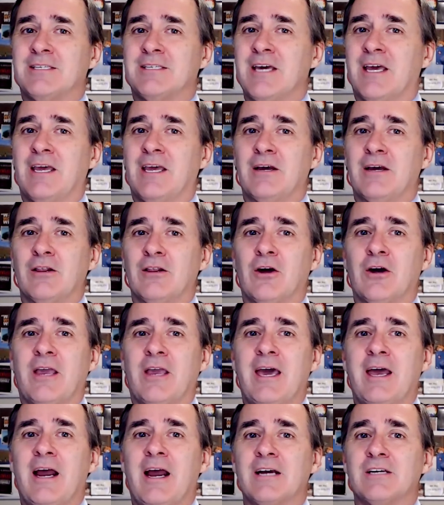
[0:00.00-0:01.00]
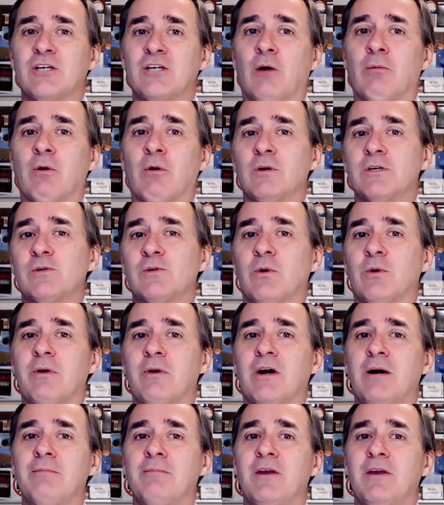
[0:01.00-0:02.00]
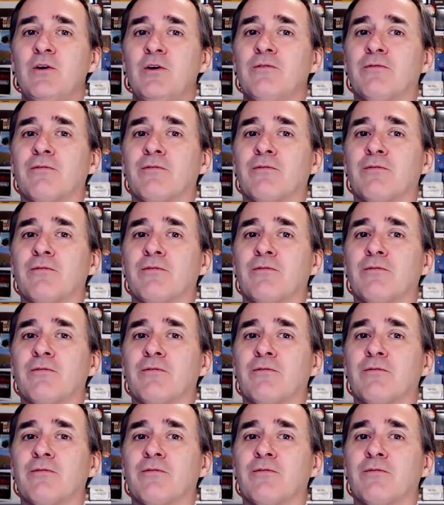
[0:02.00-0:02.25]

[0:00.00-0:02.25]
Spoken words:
Taking a look at October, which will become the new